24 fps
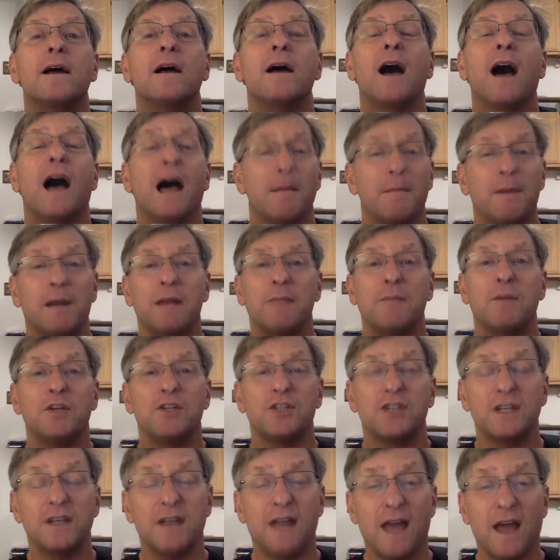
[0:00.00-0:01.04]
I'm on a
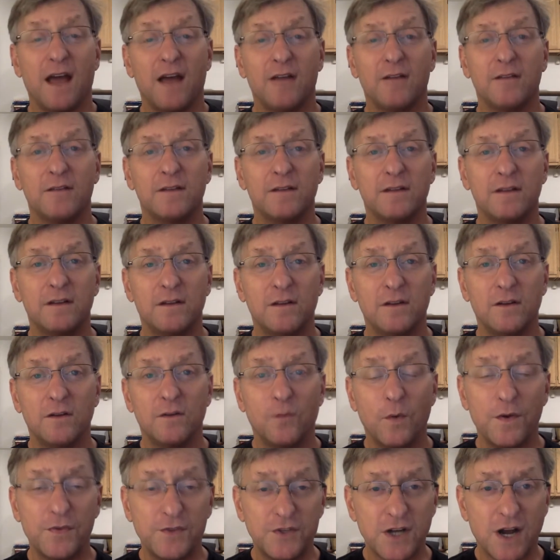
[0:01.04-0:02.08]
mission now
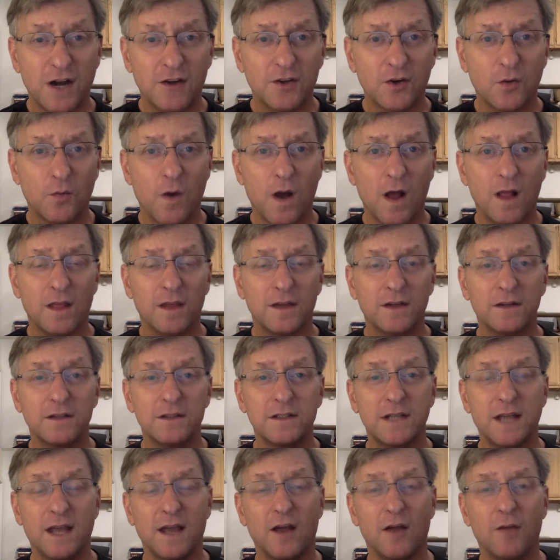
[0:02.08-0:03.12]
with Dr. Wallach
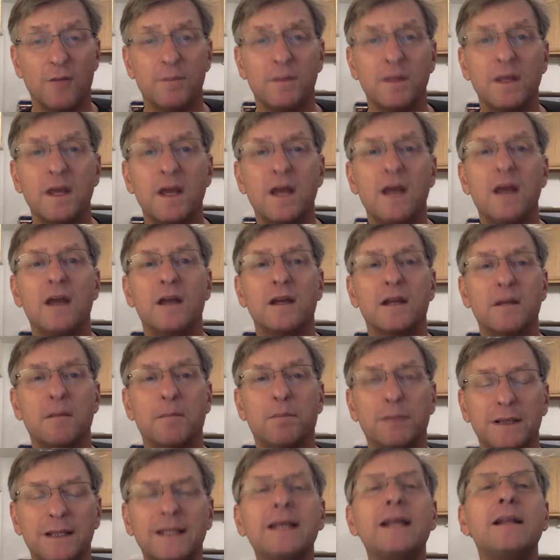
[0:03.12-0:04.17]
to help
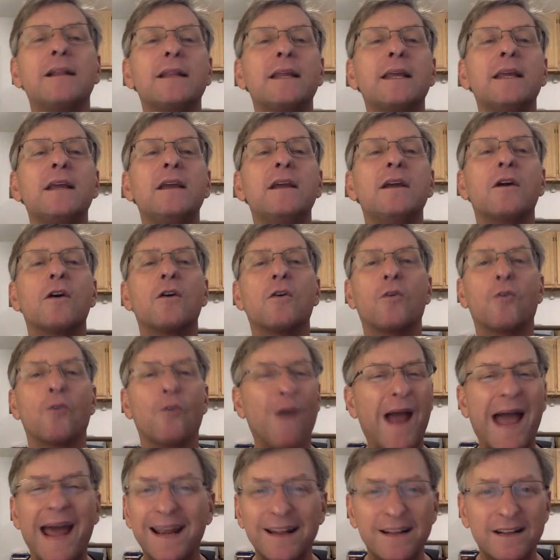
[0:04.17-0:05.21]
completely,
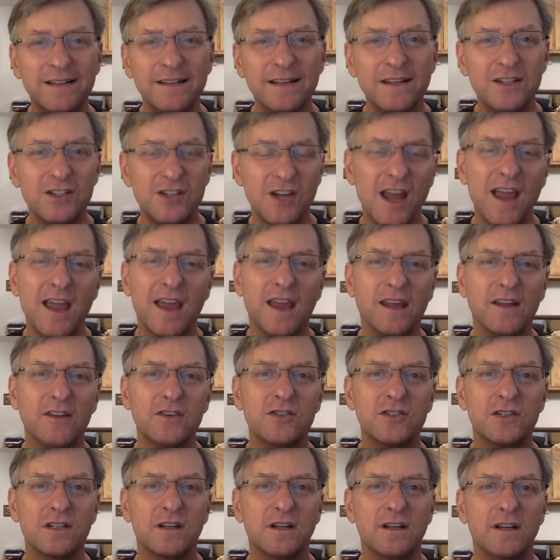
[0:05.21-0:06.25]
radically
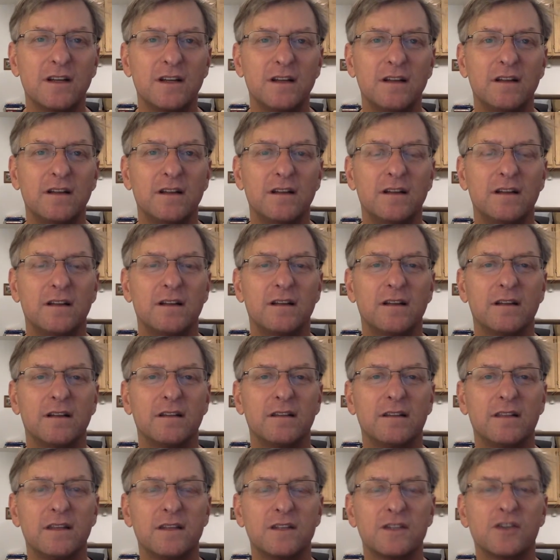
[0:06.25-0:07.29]
change
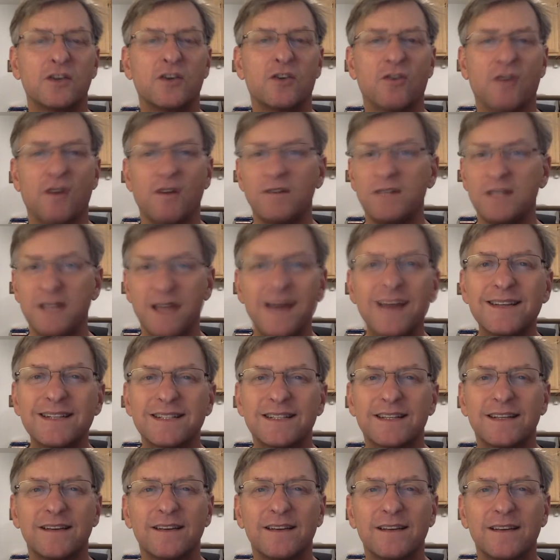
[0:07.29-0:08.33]
this grotesque